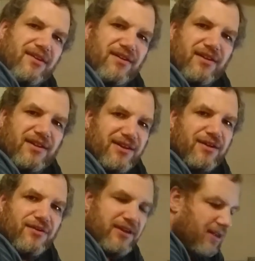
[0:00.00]
you
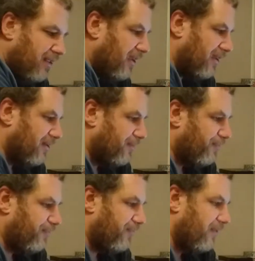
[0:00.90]
clicking on that link.
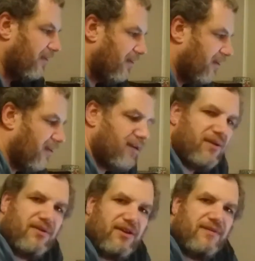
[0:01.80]

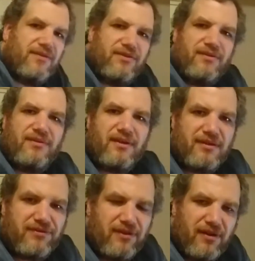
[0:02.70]
Or even doing
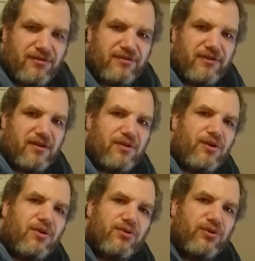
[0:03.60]
those
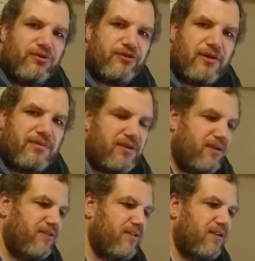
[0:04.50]
cold calls type
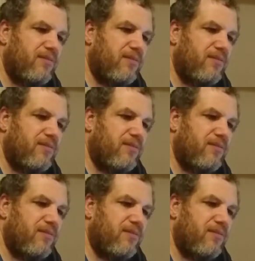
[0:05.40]
things,